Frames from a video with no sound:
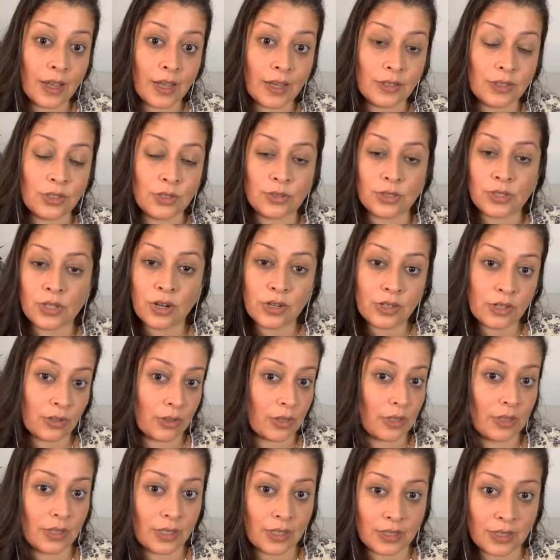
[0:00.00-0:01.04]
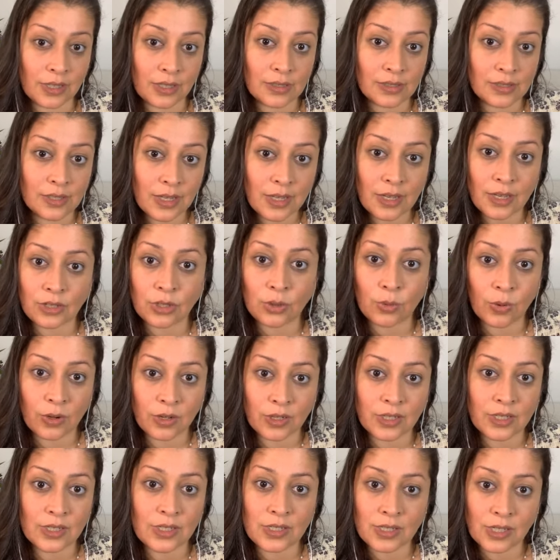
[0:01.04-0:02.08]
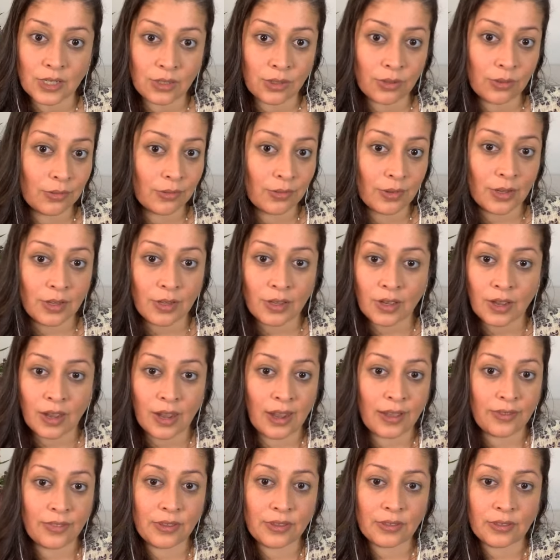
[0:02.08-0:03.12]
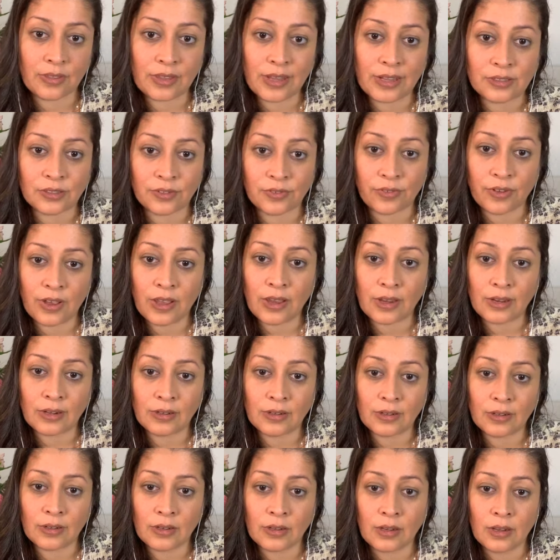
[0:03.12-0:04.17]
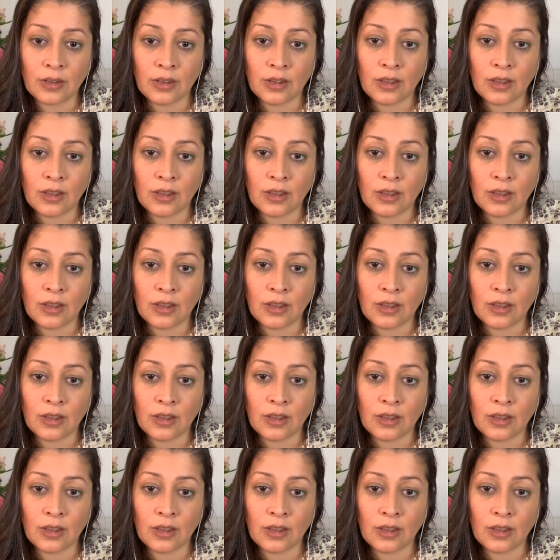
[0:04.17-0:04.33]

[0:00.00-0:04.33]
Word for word: and you start your healing cleansing and you want to continue, I think that that's fine.